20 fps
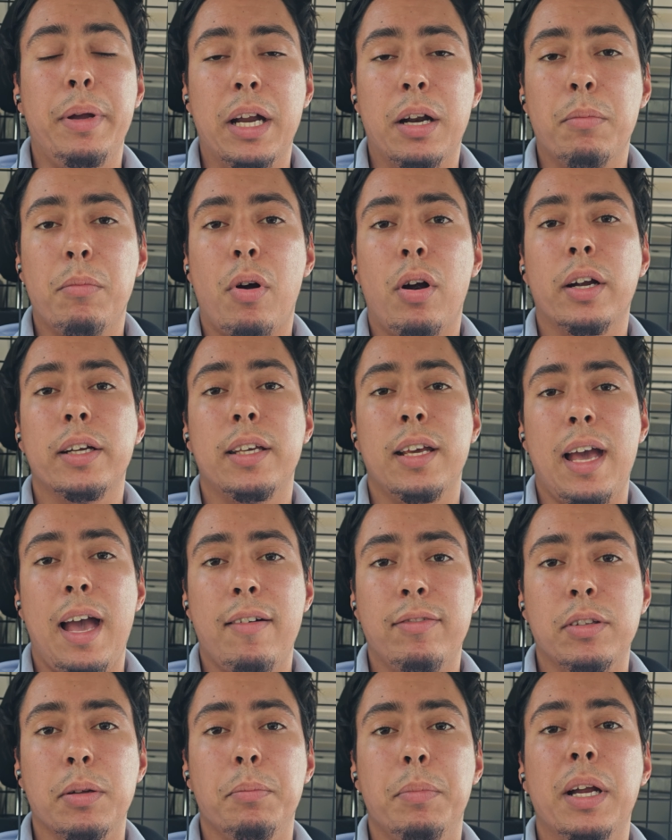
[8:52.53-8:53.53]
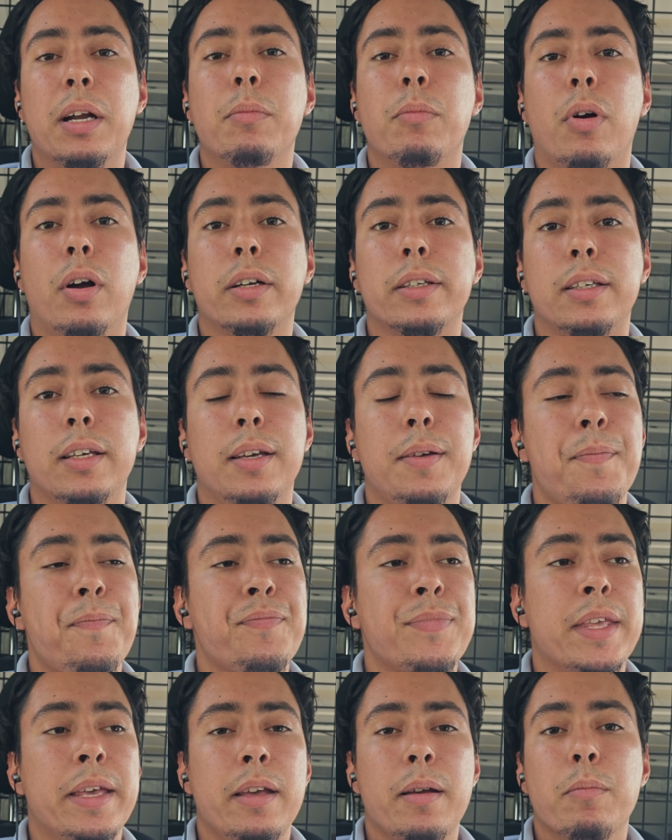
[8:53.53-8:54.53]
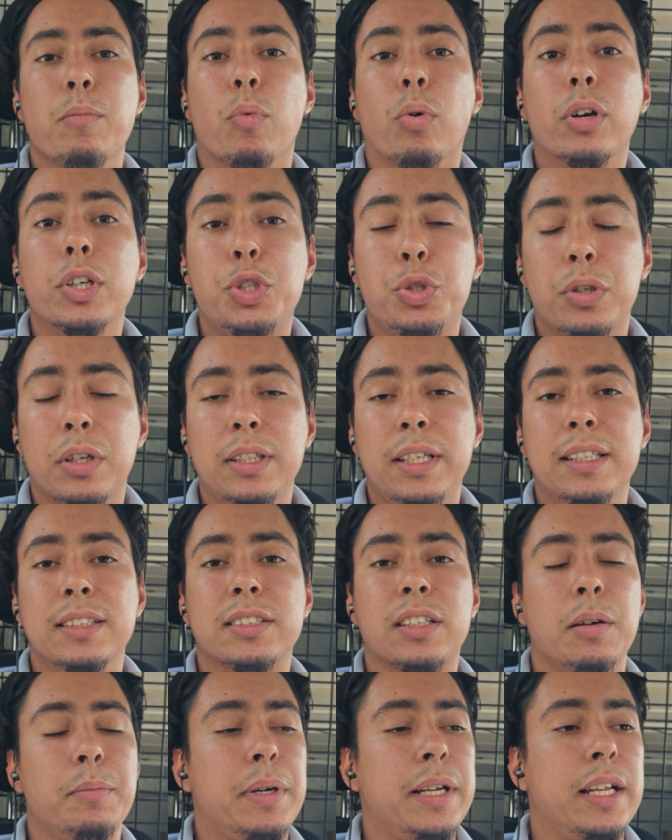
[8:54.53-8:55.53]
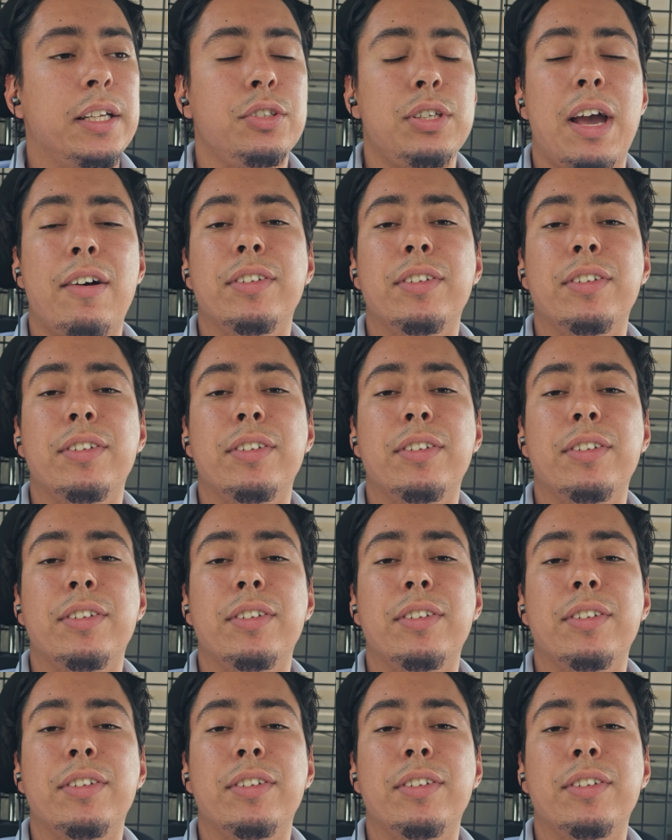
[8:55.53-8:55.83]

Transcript: bear market after bear market, more trillions coming in.